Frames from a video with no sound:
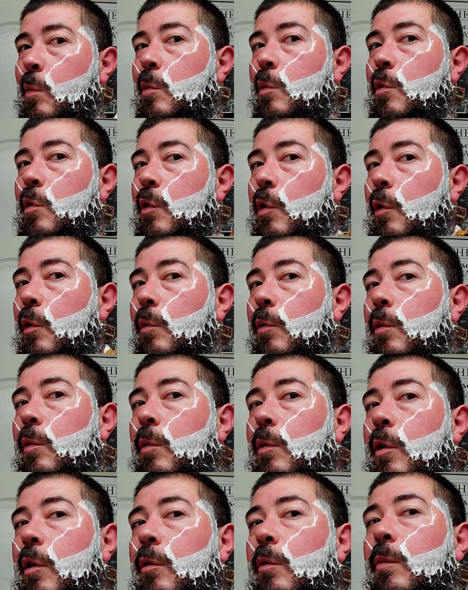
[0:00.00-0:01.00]
So
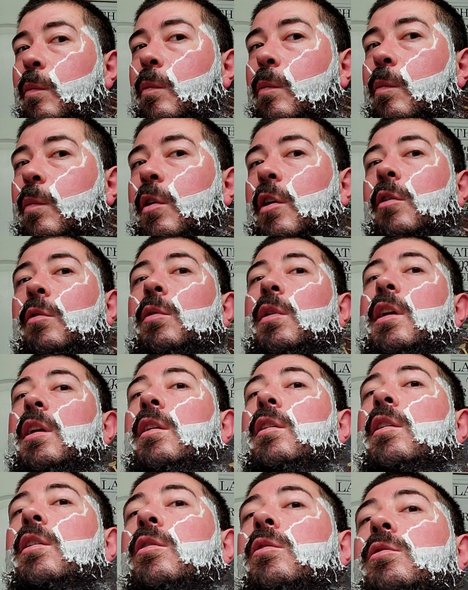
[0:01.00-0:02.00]
don't, don't let a
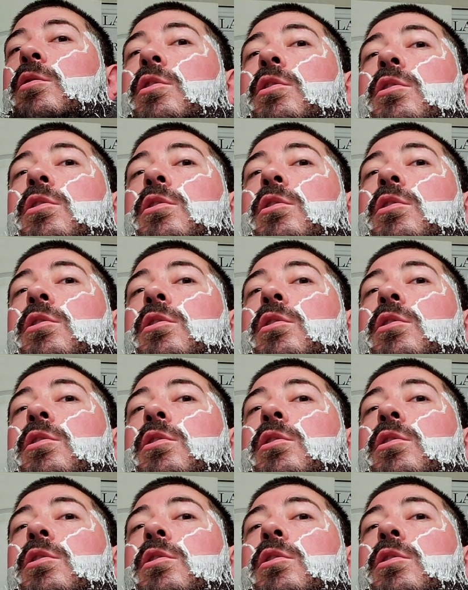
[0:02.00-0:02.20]
little,